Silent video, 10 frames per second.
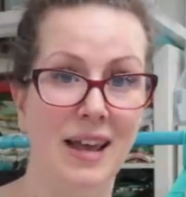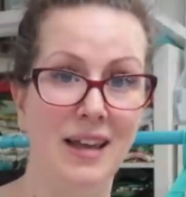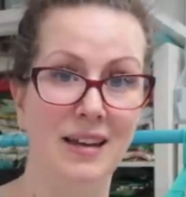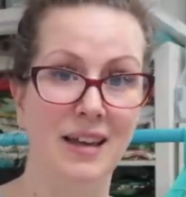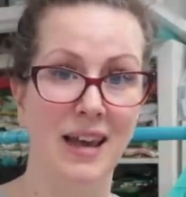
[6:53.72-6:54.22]

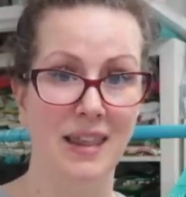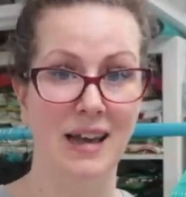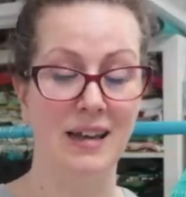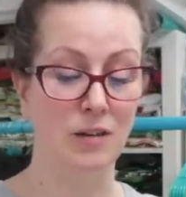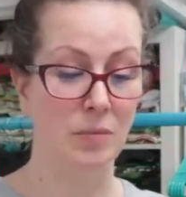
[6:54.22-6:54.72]
then get
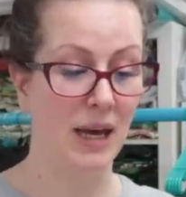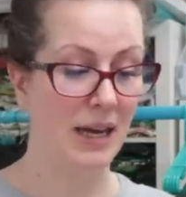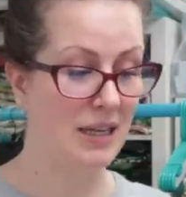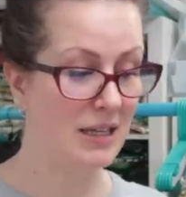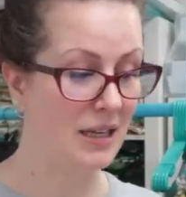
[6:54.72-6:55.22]
that little bit
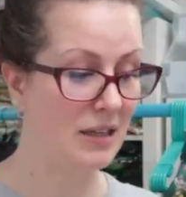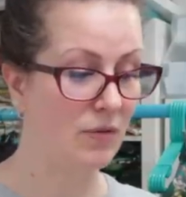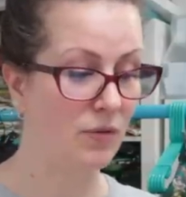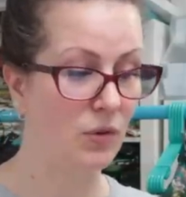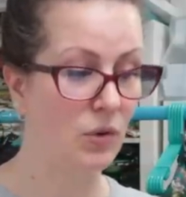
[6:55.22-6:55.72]
edited
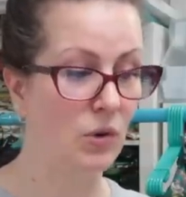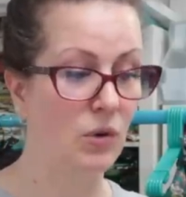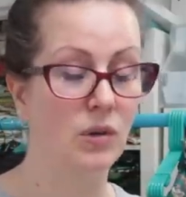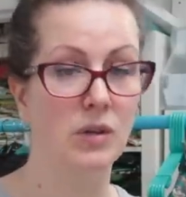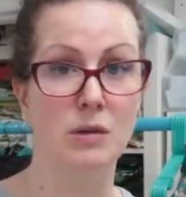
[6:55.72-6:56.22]

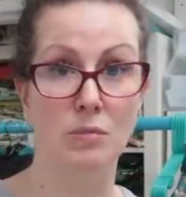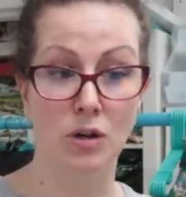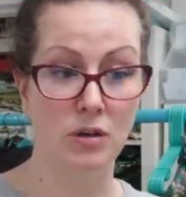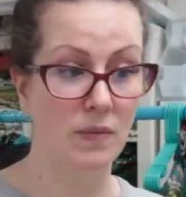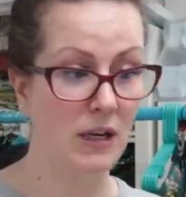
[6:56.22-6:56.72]
for
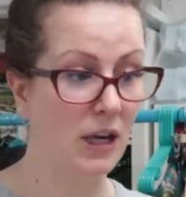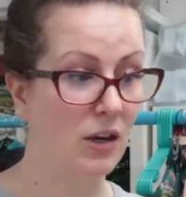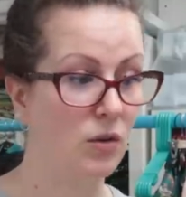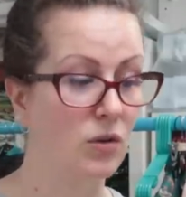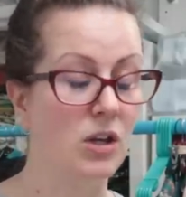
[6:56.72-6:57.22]
tomorrow's
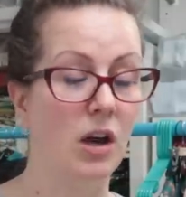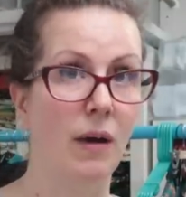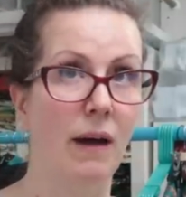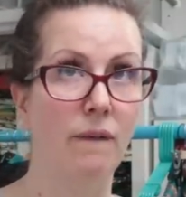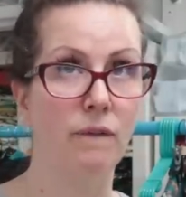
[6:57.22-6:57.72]
video to go
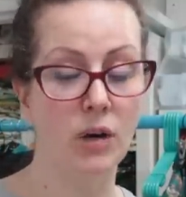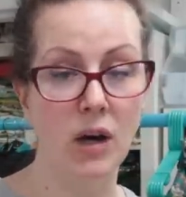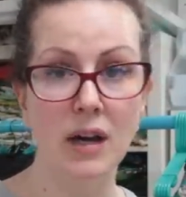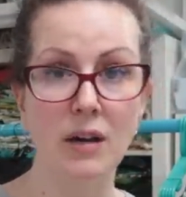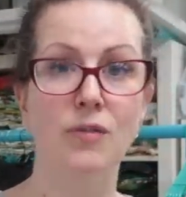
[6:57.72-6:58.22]
out at
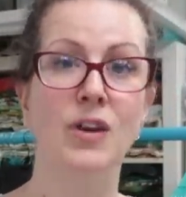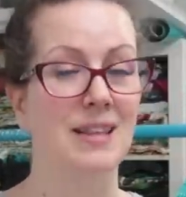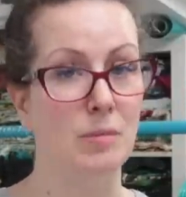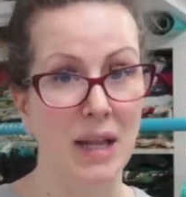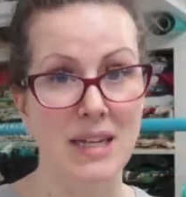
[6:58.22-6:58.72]
5. And
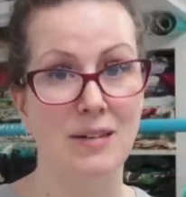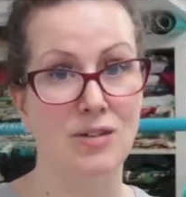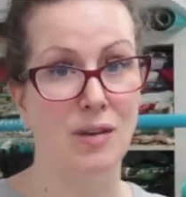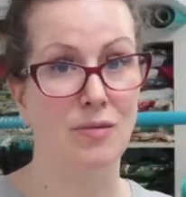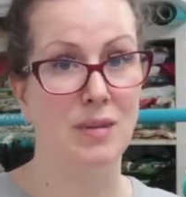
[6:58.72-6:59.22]
there's plenty of
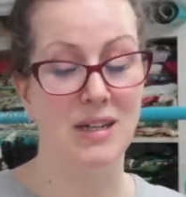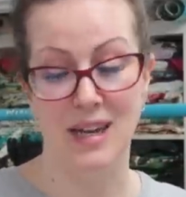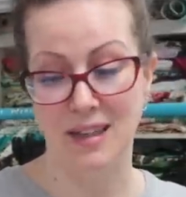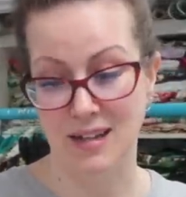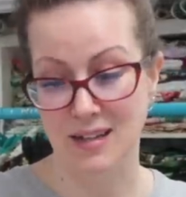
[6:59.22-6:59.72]
time for me to
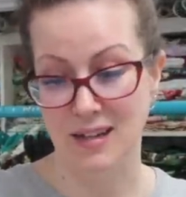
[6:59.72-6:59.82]
get that